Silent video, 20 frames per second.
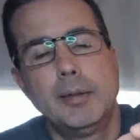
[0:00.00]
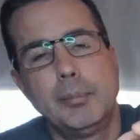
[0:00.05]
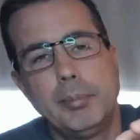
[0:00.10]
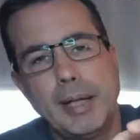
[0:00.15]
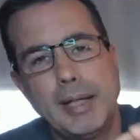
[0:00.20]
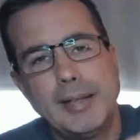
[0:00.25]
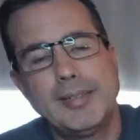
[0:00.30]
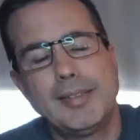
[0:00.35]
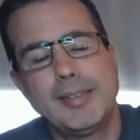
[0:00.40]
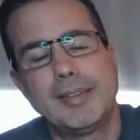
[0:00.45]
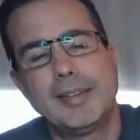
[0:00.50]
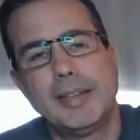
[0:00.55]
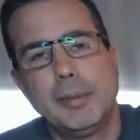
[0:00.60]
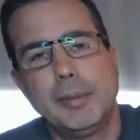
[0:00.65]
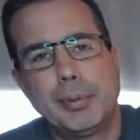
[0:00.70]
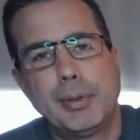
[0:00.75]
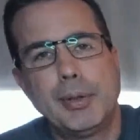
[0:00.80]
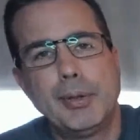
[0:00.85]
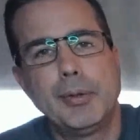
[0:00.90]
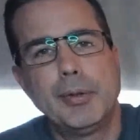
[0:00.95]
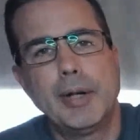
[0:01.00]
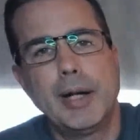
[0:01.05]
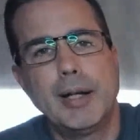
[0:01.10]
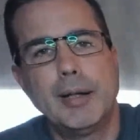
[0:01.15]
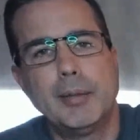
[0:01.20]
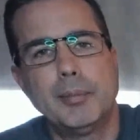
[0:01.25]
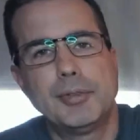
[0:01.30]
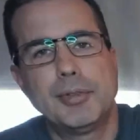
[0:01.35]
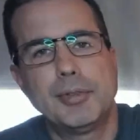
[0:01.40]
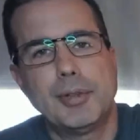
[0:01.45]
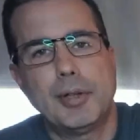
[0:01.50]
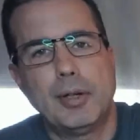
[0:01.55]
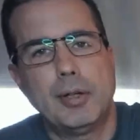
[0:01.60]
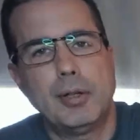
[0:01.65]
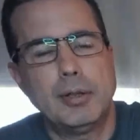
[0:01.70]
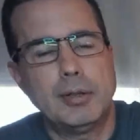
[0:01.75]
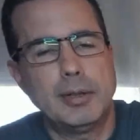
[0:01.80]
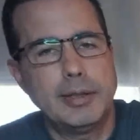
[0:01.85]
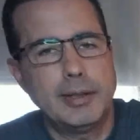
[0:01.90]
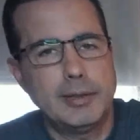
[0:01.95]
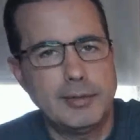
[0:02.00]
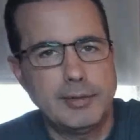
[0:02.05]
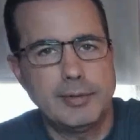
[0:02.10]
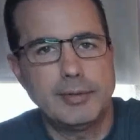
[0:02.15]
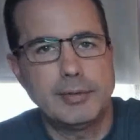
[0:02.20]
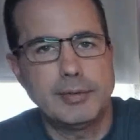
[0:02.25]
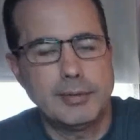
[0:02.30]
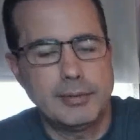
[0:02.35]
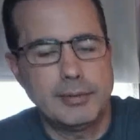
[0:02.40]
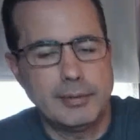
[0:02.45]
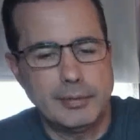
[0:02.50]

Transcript: basically programs all its,